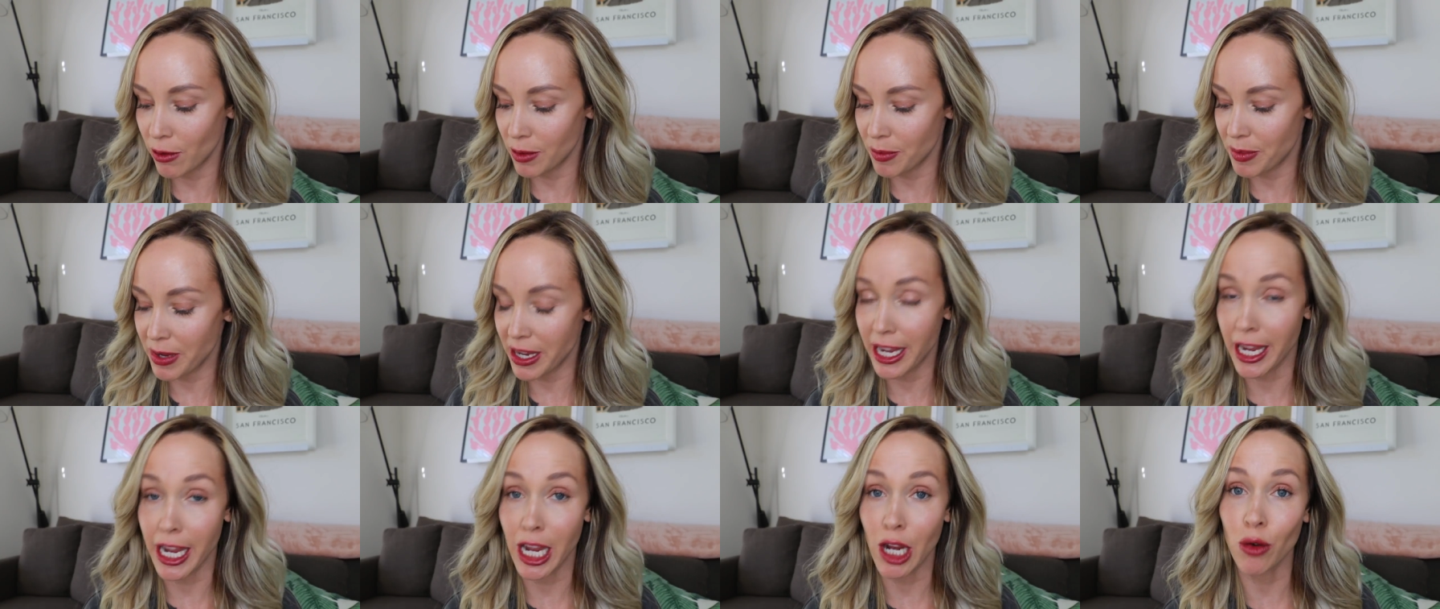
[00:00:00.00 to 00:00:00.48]

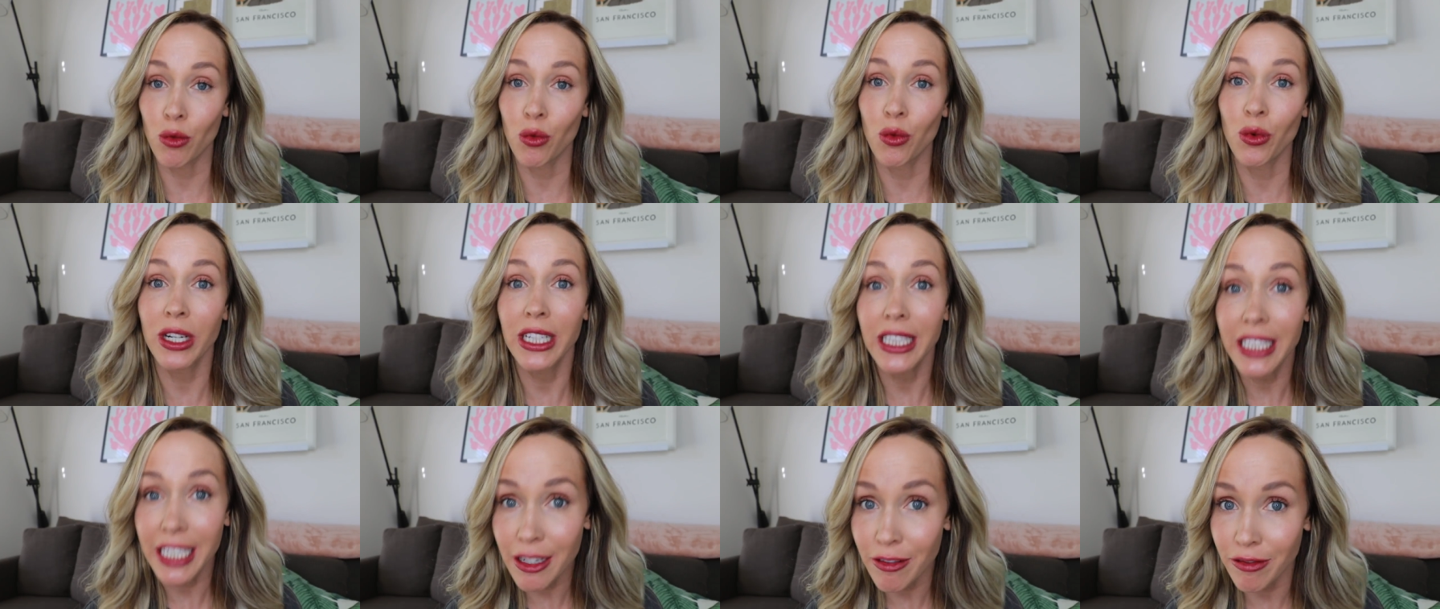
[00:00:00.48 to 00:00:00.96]
would be
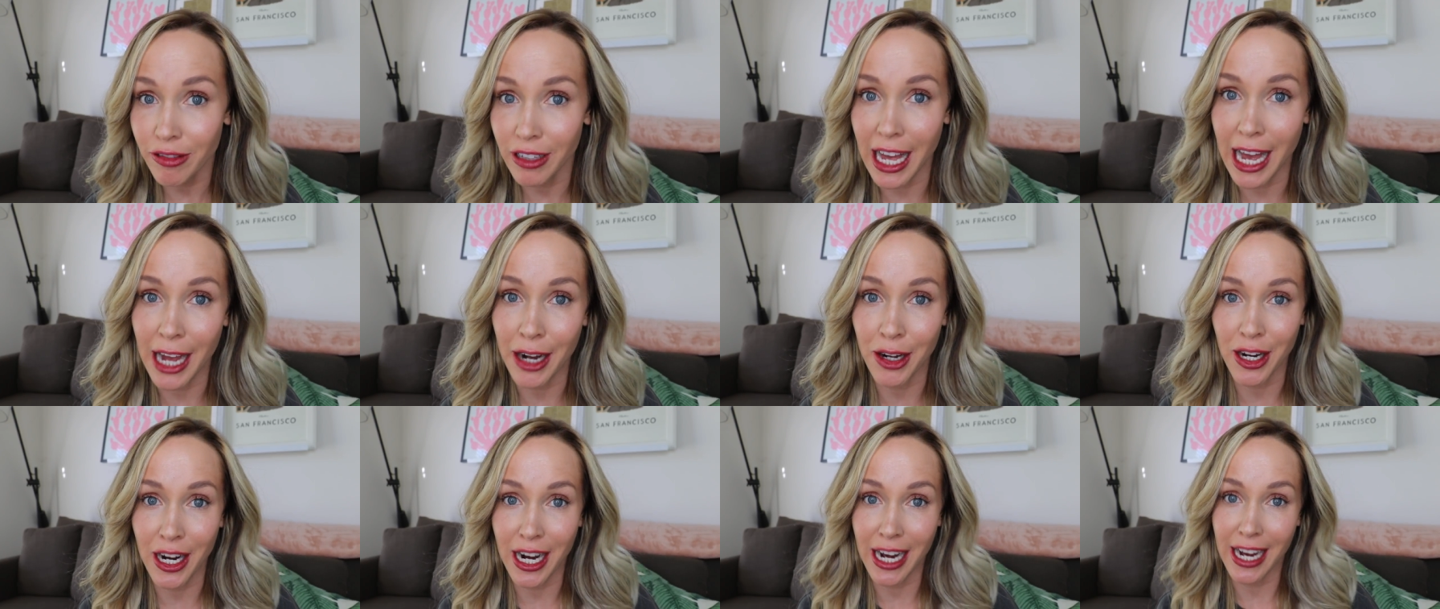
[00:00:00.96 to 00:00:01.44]
really
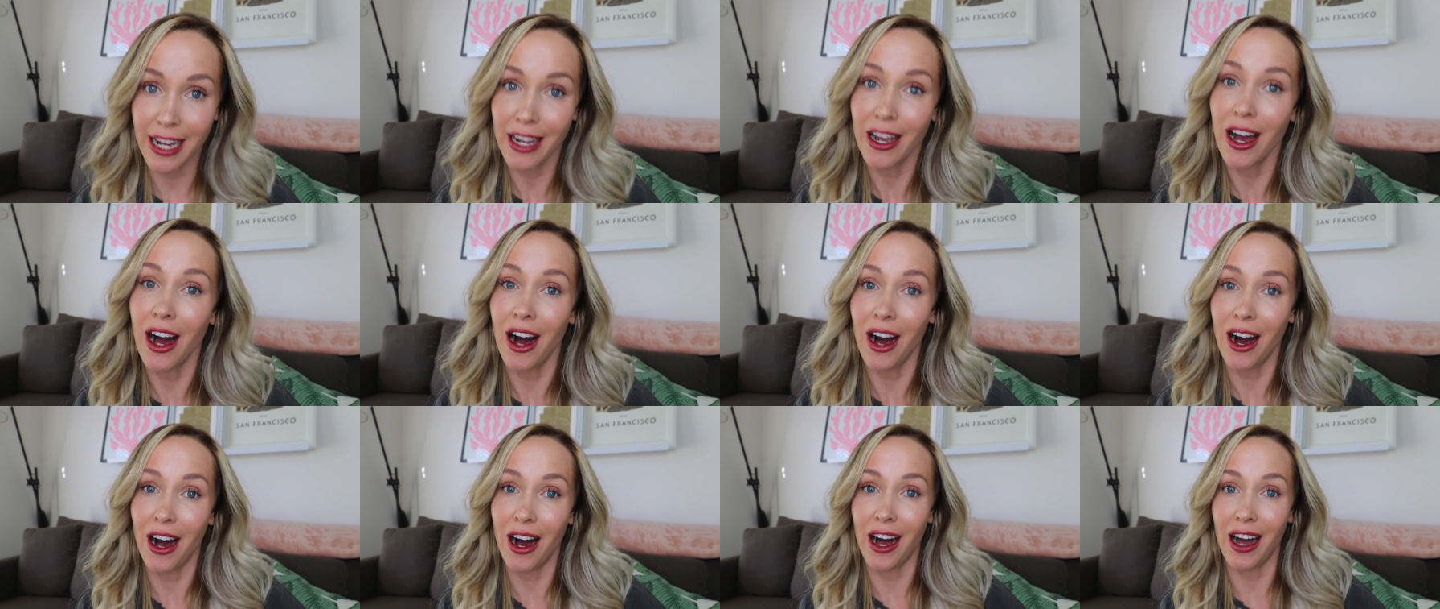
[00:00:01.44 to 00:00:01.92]
flattering
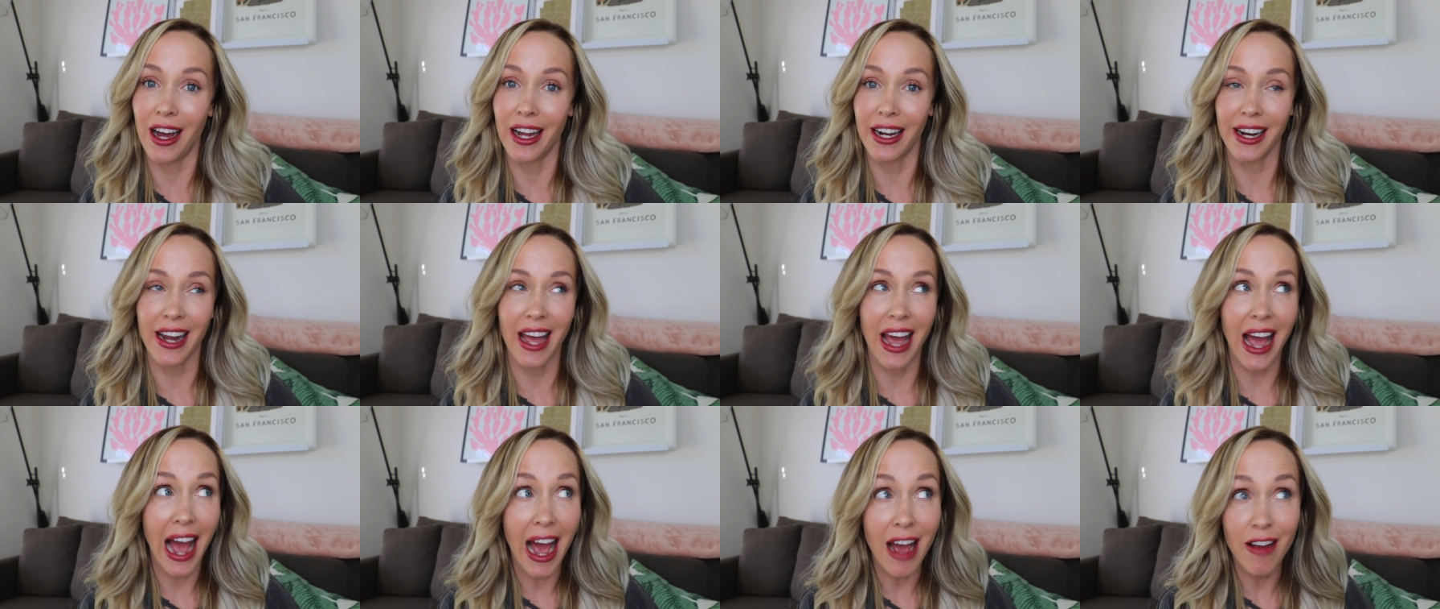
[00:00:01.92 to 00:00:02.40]

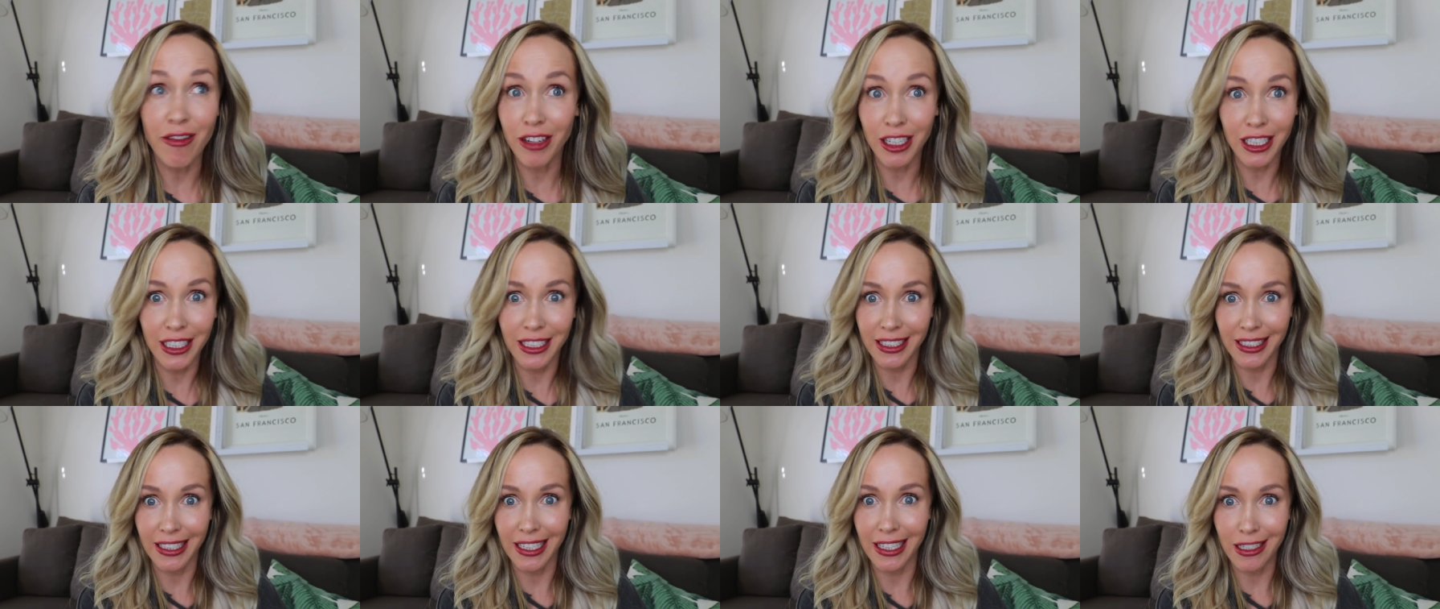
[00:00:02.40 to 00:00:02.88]
on
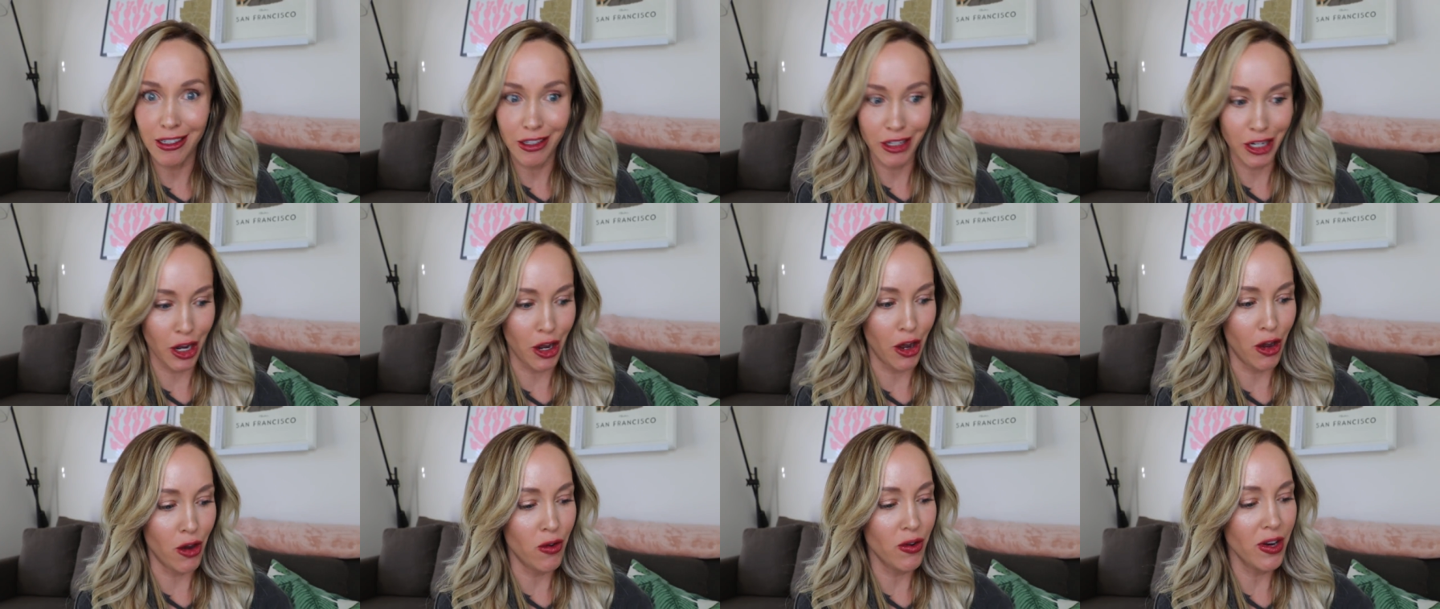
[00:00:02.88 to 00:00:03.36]
every skin
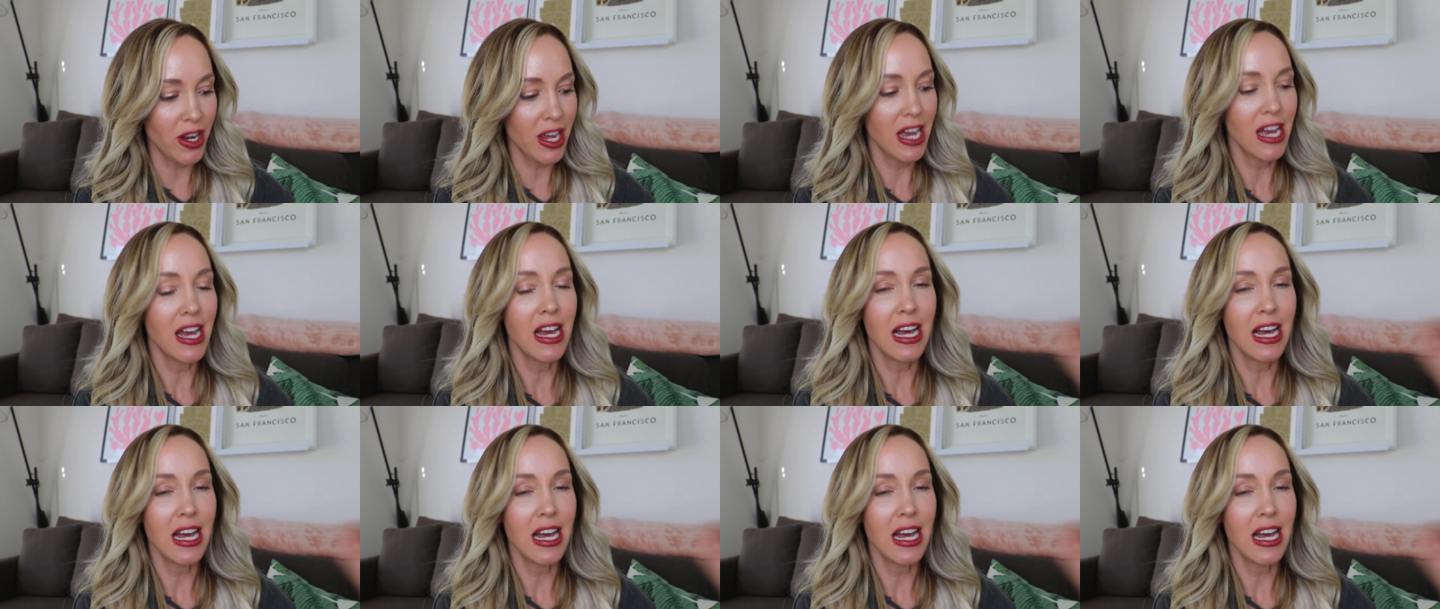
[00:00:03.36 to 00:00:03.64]
tone.